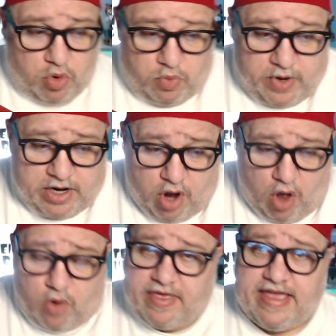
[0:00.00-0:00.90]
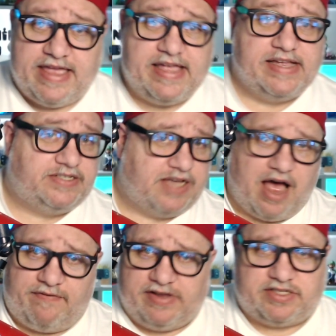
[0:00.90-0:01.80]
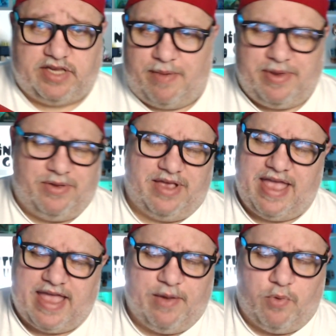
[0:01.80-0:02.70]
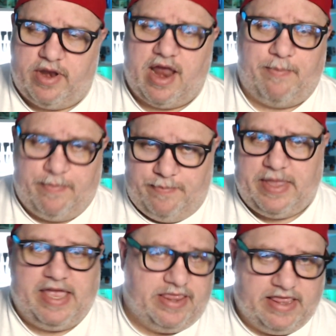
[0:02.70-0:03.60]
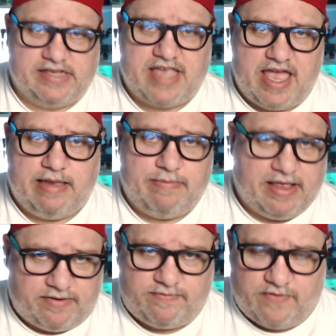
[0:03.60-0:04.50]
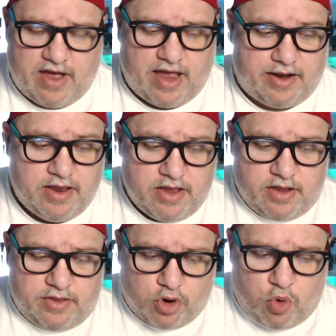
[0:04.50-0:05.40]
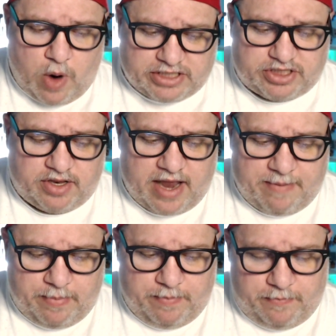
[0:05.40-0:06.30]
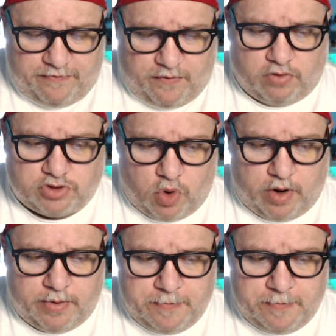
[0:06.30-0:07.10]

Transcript: we know that he is obviously, I mean, KK would not be in this game, that's fine. The question then falls on,